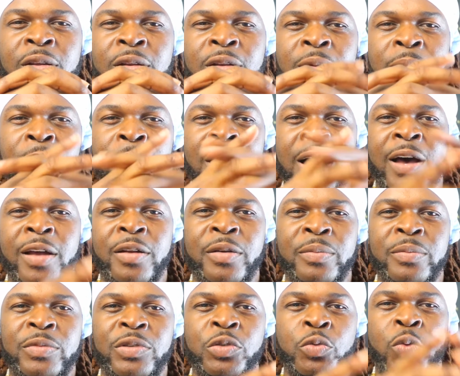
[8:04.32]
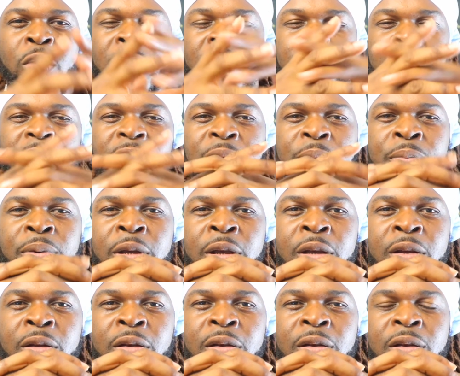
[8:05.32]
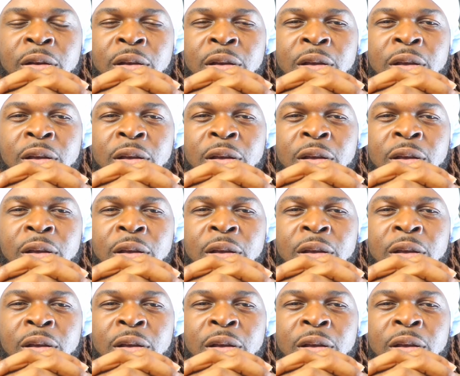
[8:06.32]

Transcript: the bottom dwelling Lapita